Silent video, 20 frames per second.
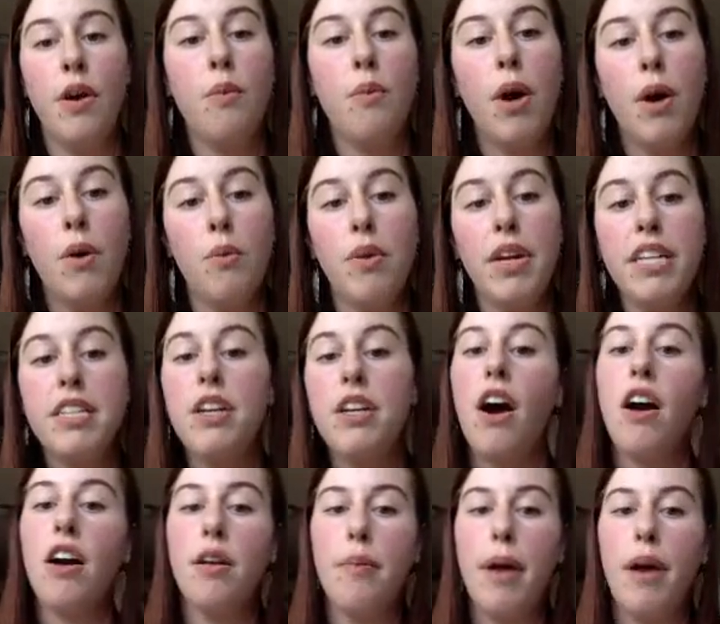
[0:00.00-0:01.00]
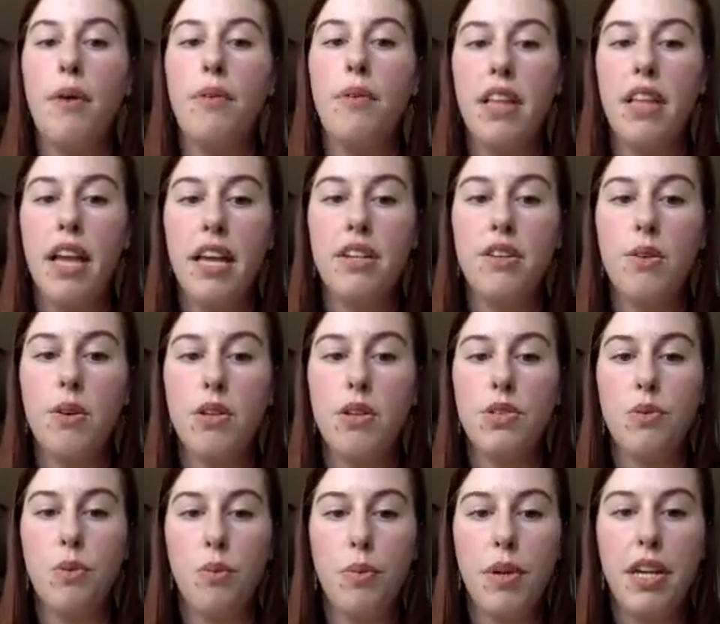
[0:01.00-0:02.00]
what we talk about with
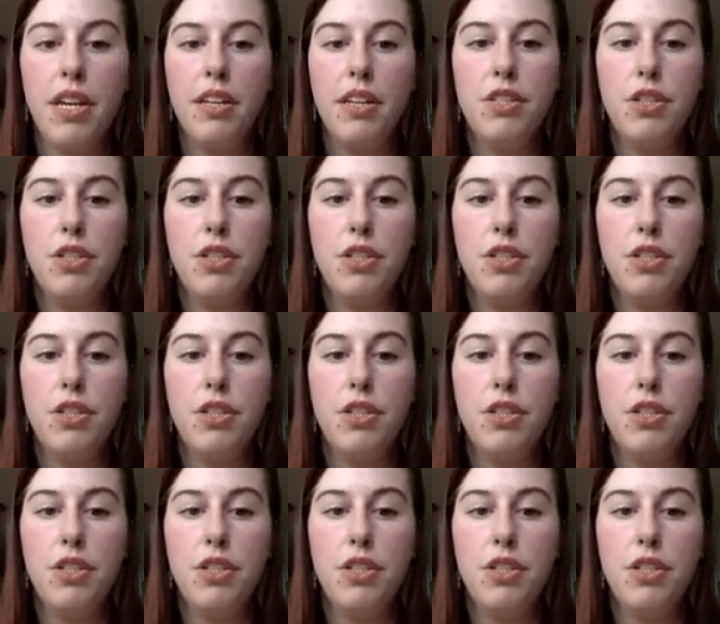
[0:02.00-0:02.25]
landowners when we